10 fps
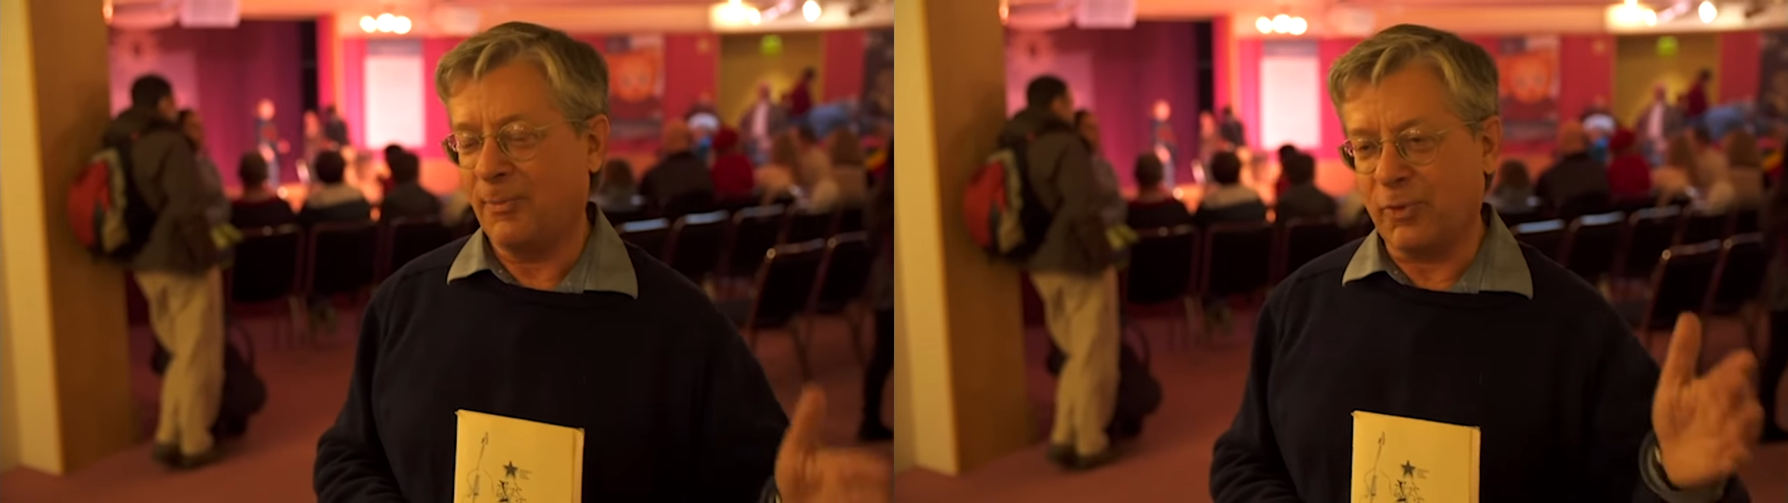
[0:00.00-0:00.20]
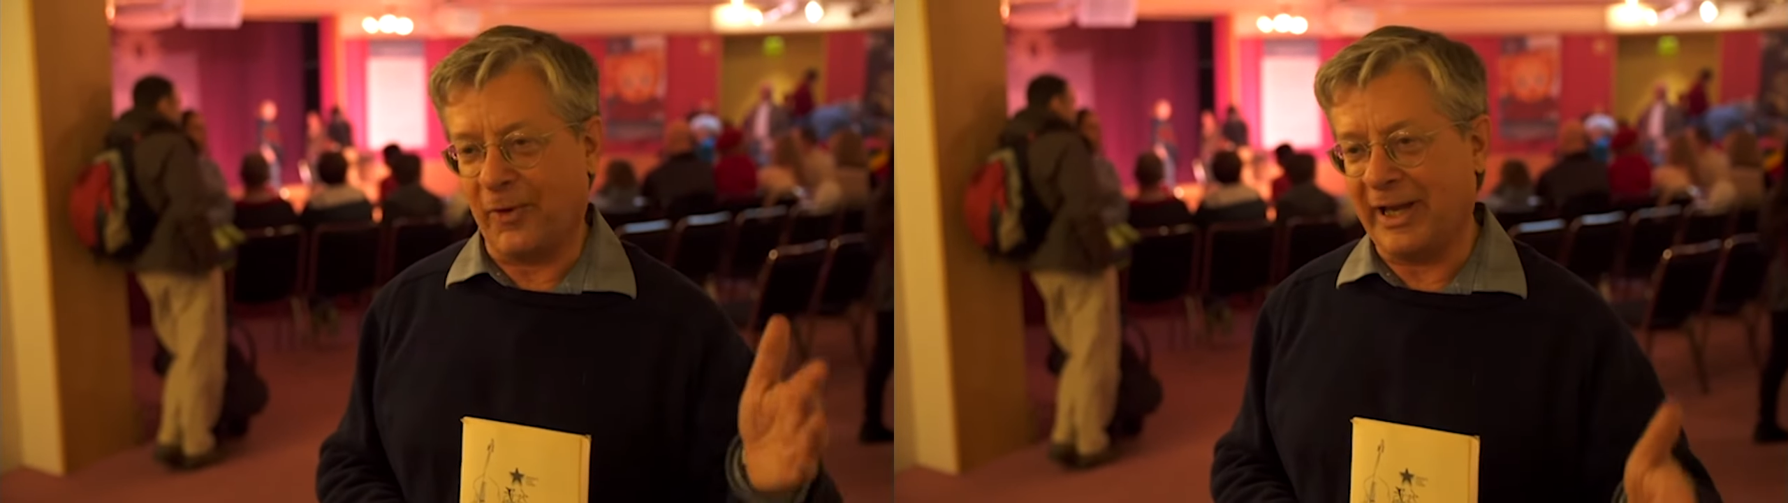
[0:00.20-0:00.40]

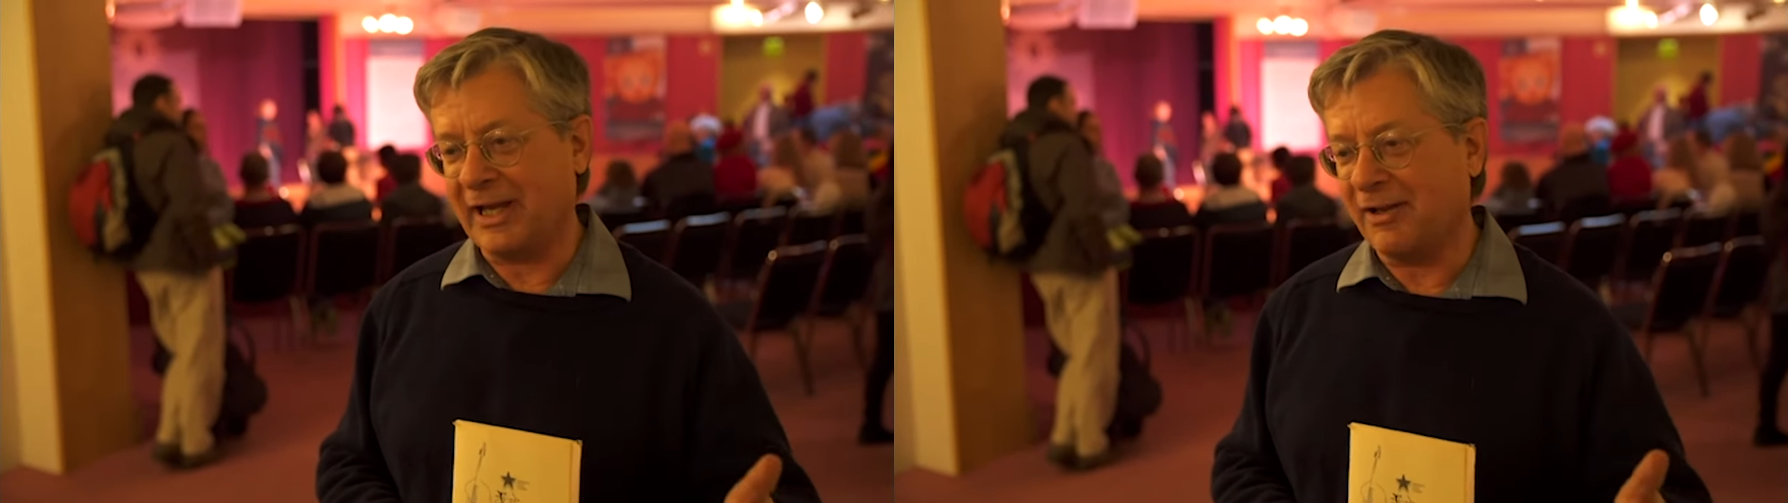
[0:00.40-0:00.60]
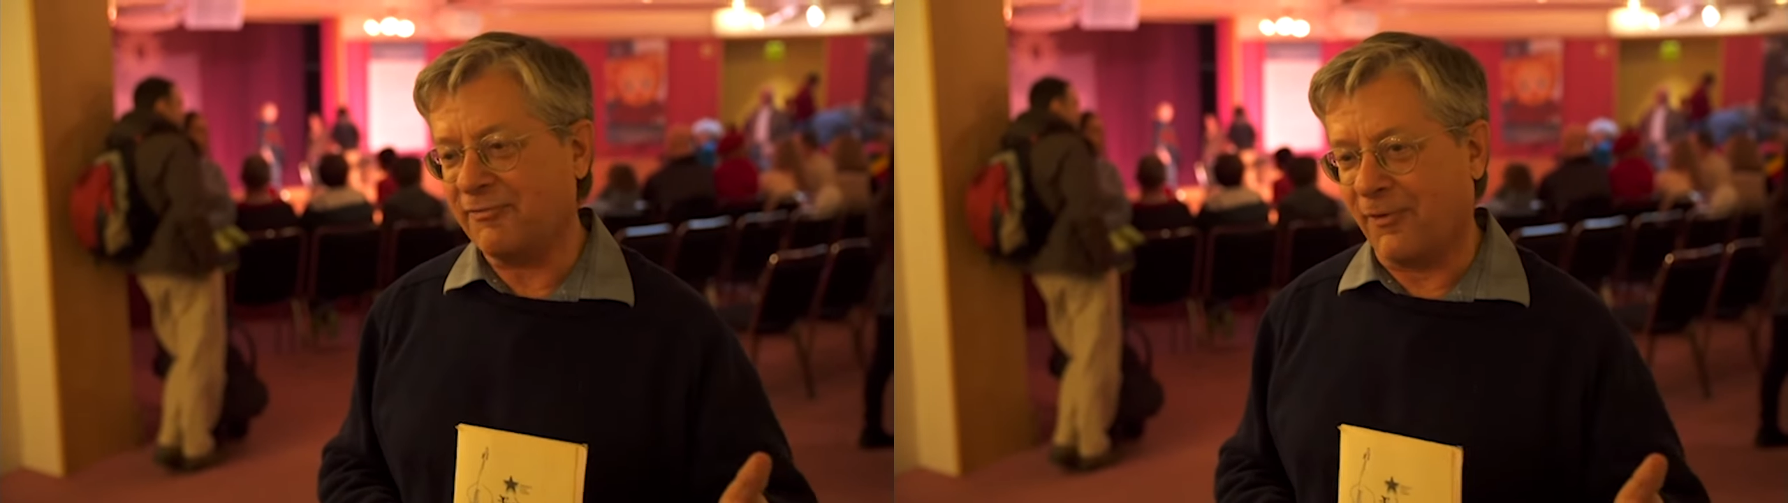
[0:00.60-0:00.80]
playing
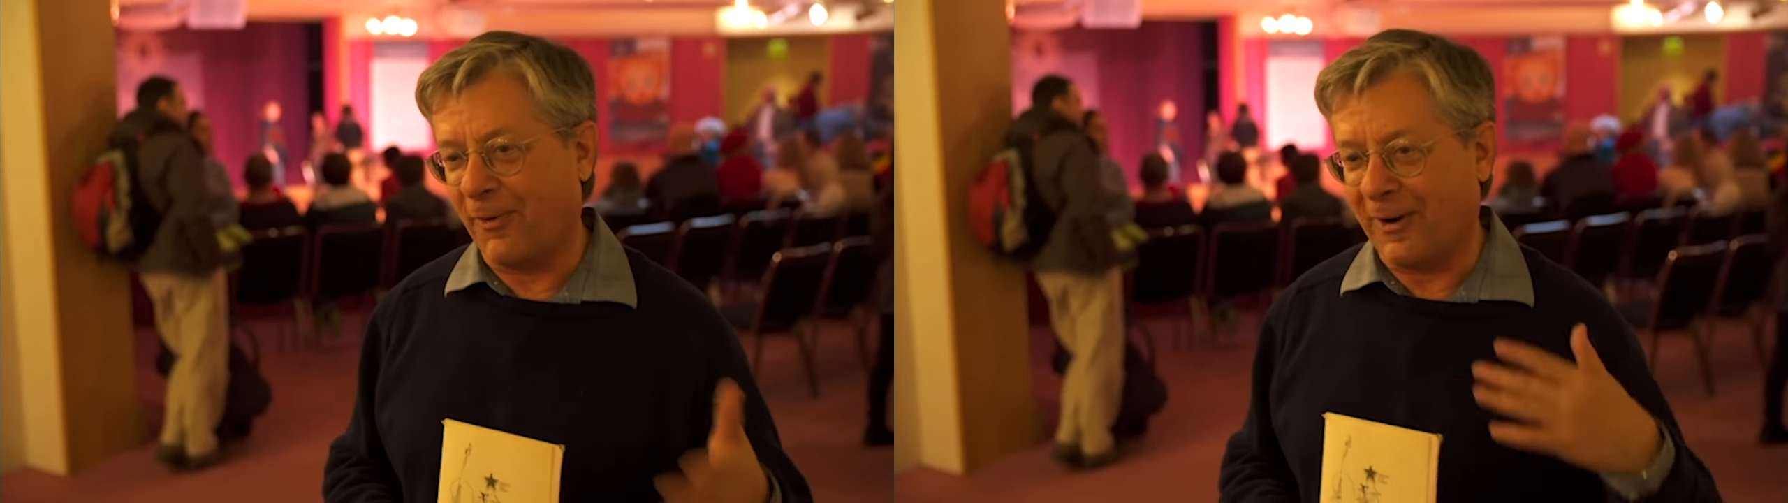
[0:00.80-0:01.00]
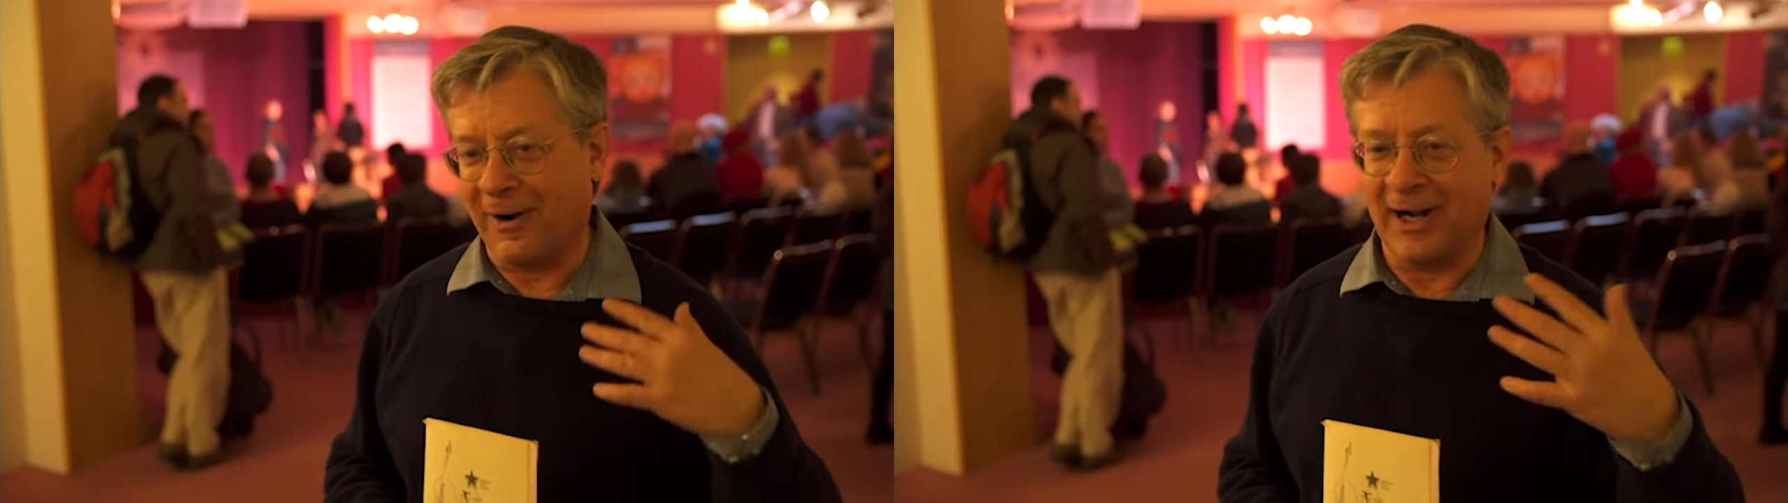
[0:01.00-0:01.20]

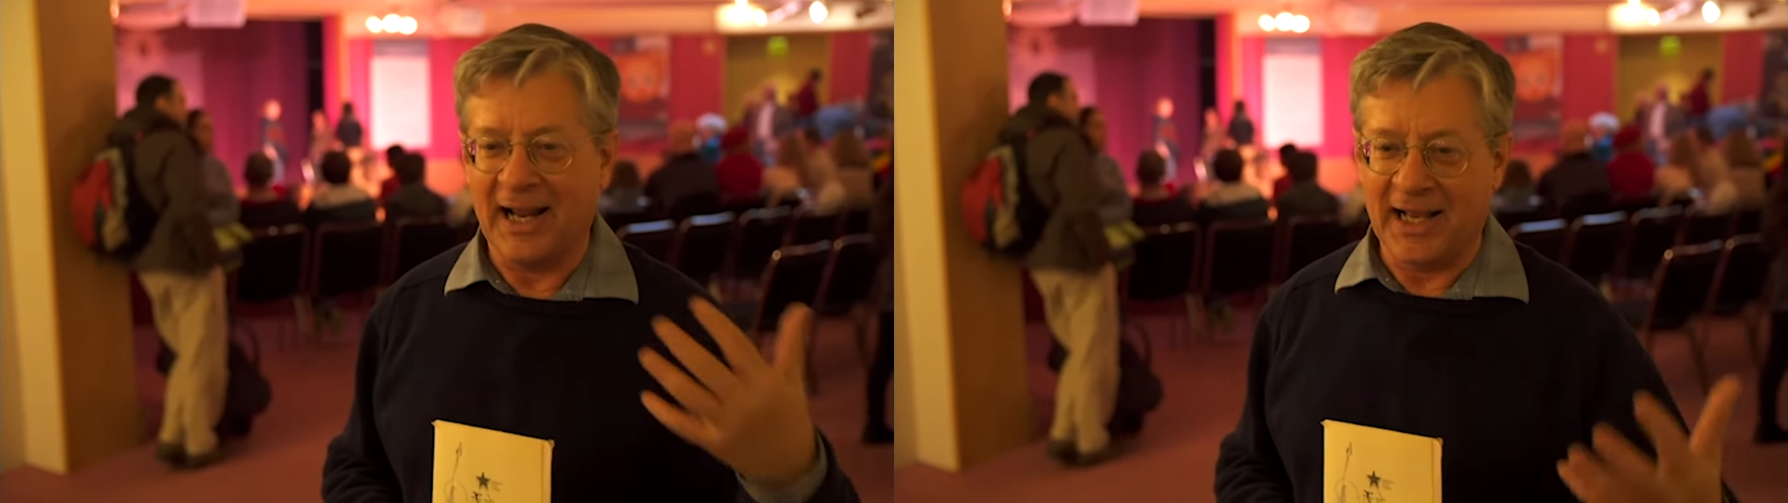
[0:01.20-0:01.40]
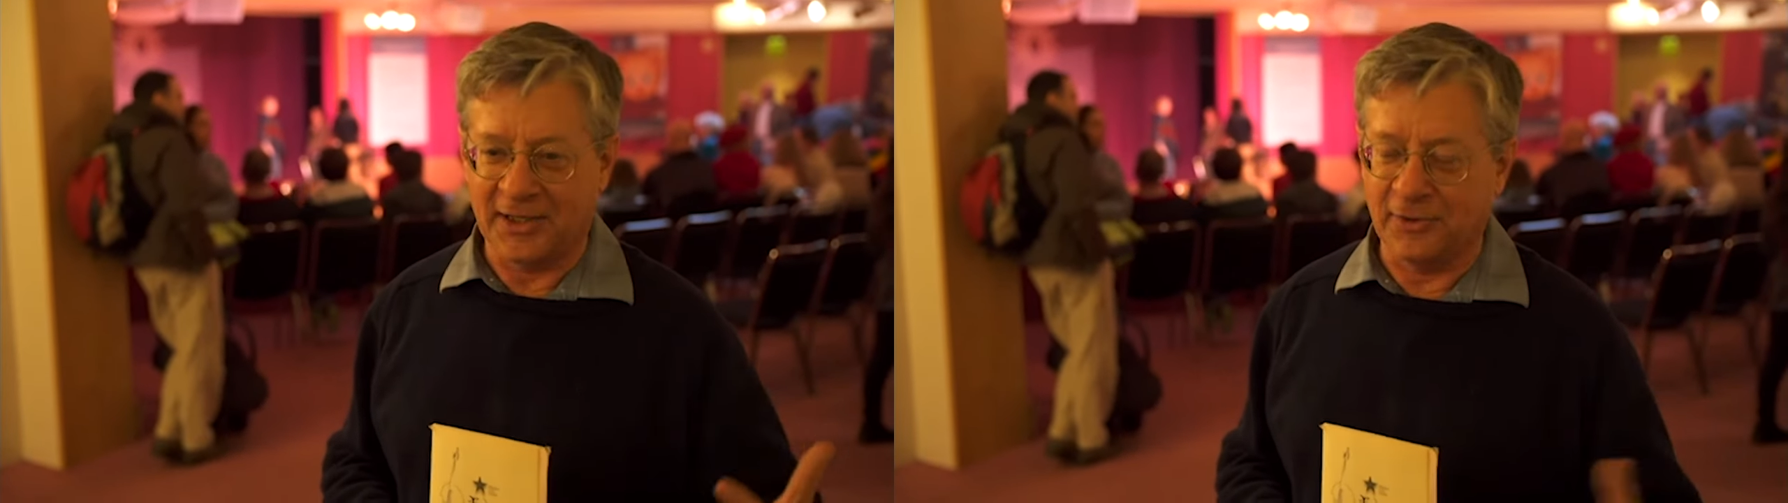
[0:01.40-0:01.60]
for
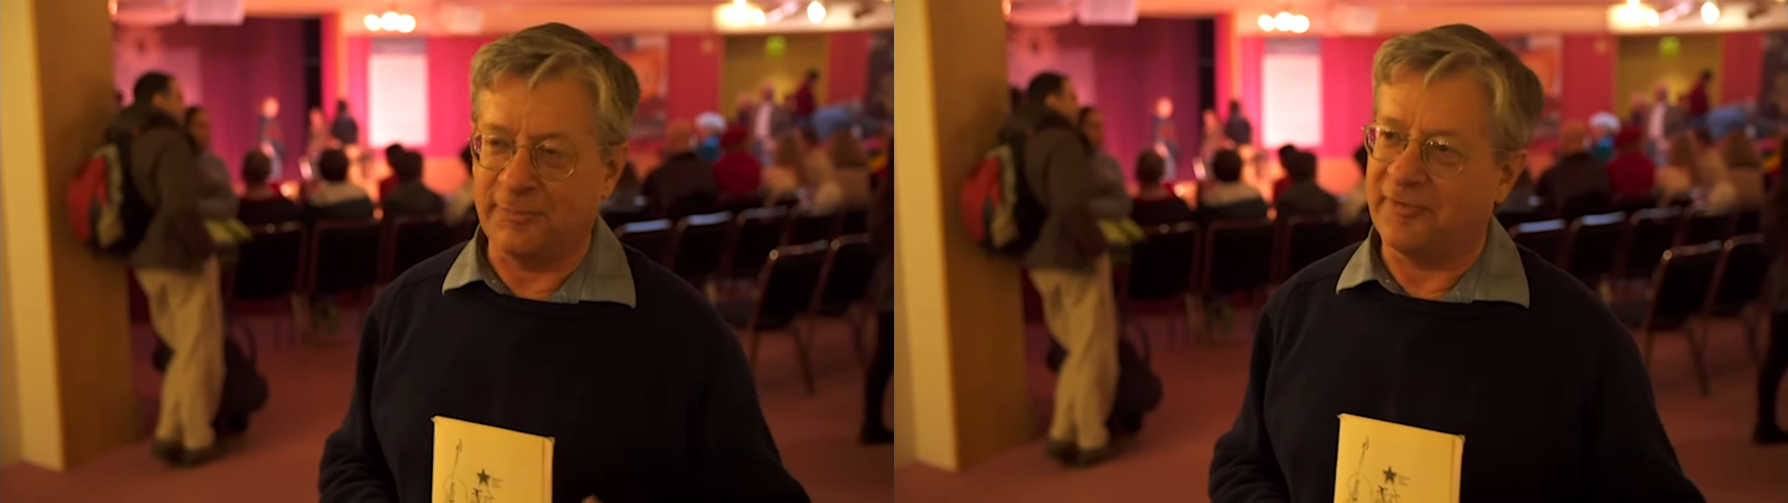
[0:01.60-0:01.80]
a group